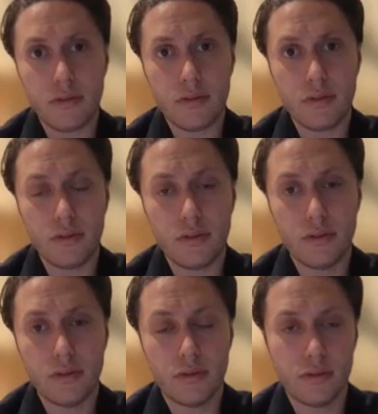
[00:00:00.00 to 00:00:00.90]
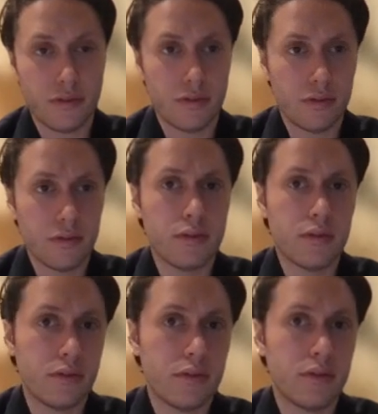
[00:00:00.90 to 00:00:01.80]

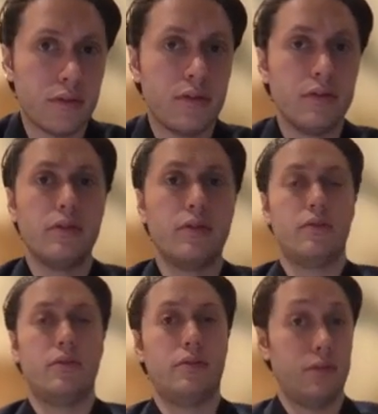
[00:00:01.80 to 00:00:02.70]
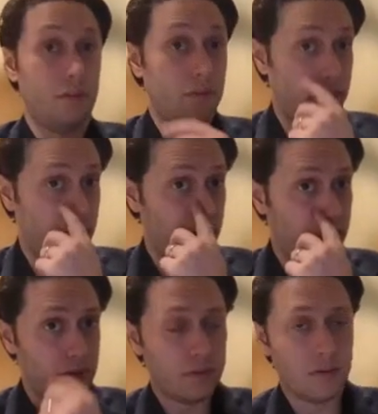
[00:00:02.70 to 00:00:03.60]

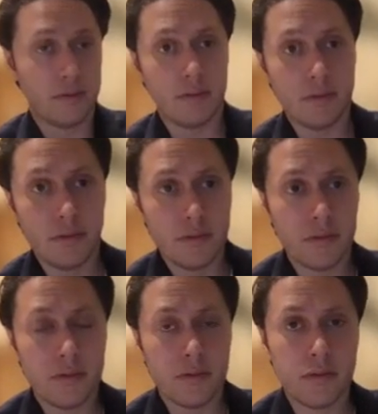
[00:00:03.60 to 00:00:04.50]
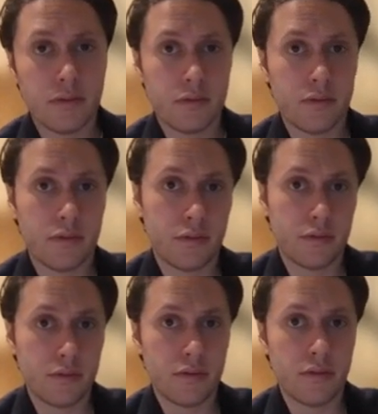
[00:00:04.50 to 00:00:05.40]

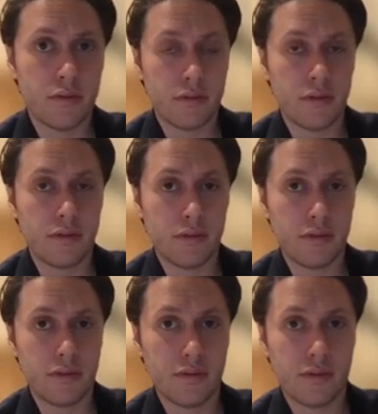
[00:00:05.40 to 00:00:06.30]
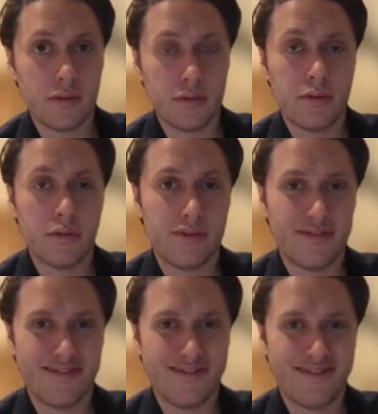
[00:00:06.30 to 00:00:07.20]

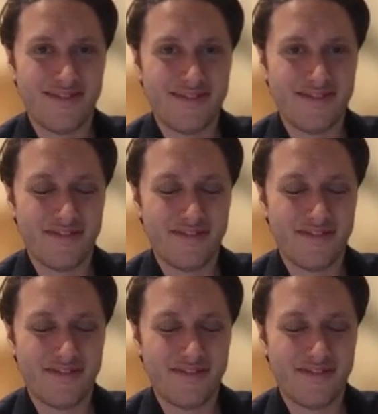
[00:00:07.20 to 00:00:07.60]
The person shown says nothing.